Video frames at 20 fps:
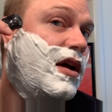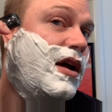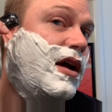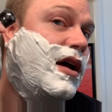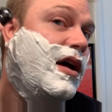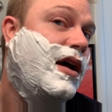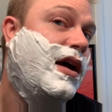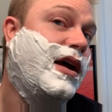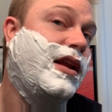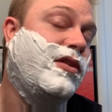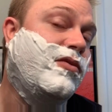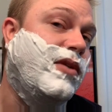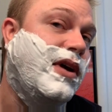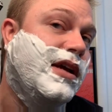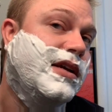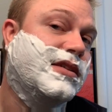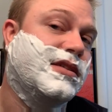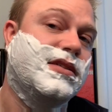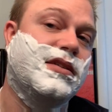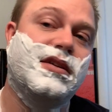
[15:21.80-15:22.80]

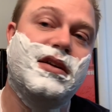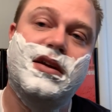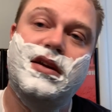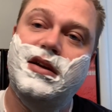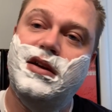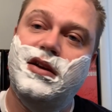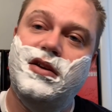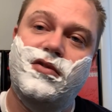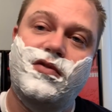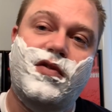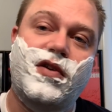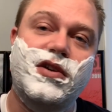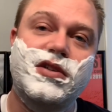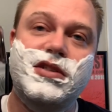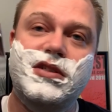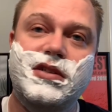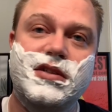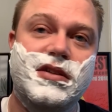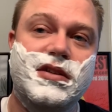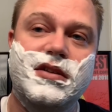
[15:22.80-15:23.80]
anyways,
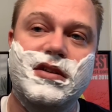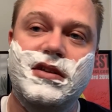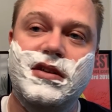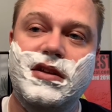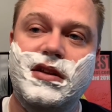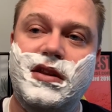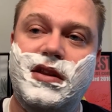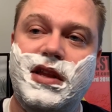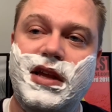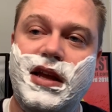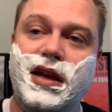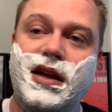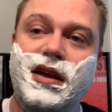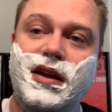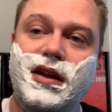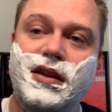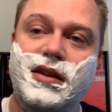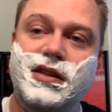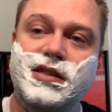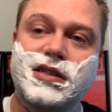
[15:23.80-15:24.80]
first
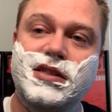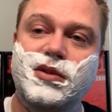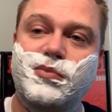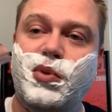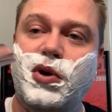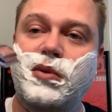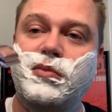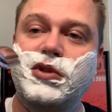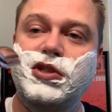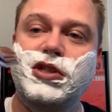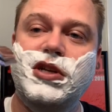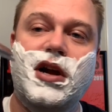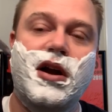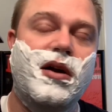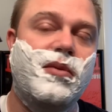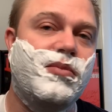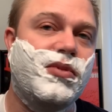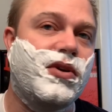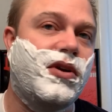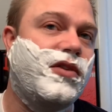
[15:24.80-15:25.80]
thing, this is a
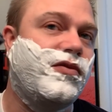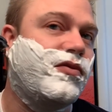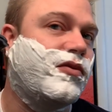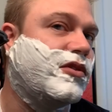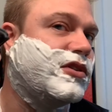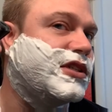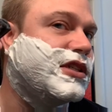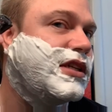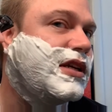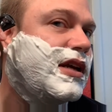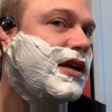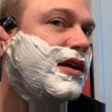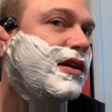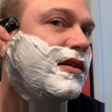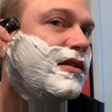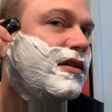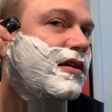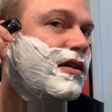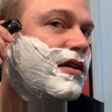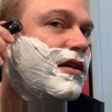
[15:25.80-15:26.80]
PermaSharp
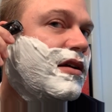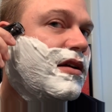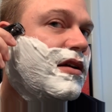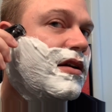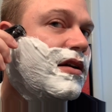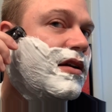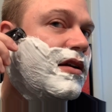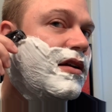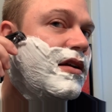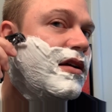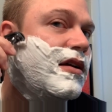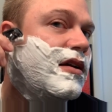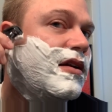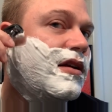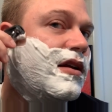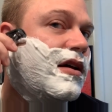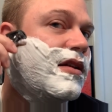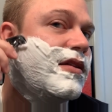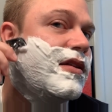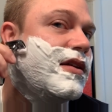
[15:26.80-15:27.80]
34C.
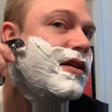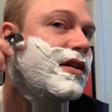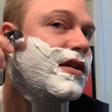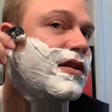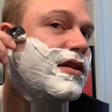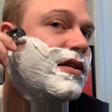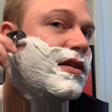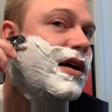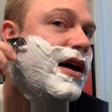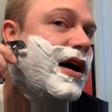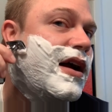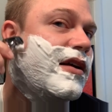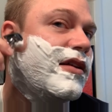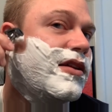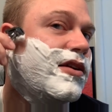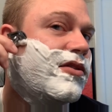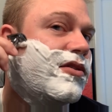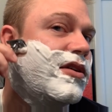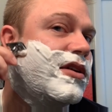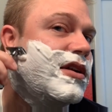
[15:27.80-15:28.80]
Nothing out of
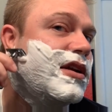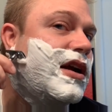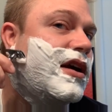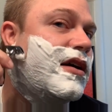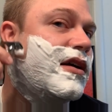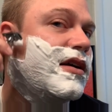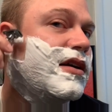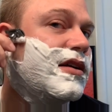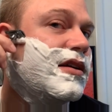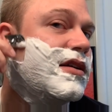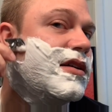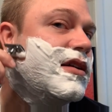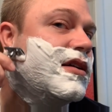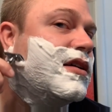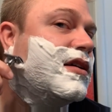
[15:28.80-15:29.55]
the ordinary.